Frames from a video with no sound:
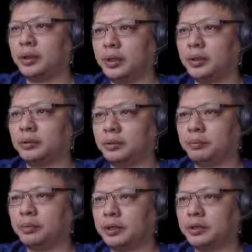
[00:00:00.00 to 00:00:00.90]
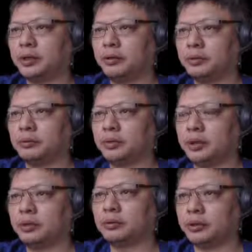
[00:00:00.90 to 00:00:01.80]
the black chariot would
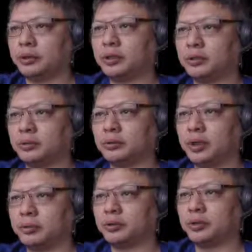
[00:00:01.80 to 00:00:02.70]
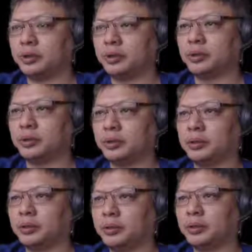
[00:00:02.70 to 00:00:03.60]
now threaten to capture the
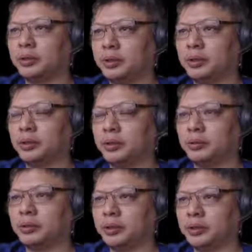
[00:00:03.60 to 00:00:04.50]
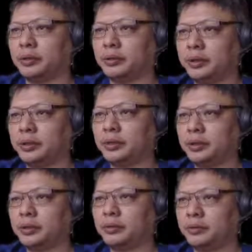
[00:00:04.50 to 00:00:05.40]
red chariot,
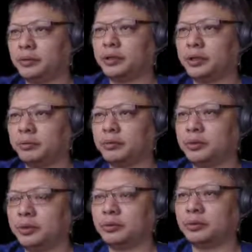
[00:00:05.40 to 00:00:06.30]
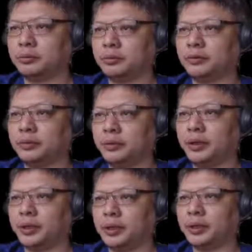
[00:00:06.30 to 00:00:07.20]
forcing it to move
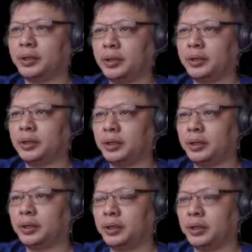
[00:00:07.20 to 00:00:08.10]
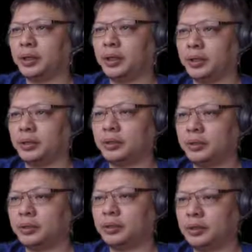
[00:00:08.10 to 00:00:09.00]
away, and
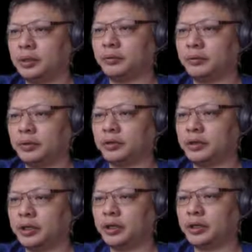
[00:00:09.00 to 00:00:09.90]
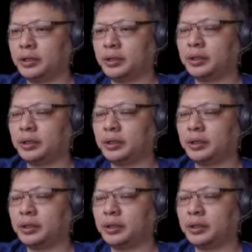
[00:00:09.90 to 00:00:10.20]
delivery check,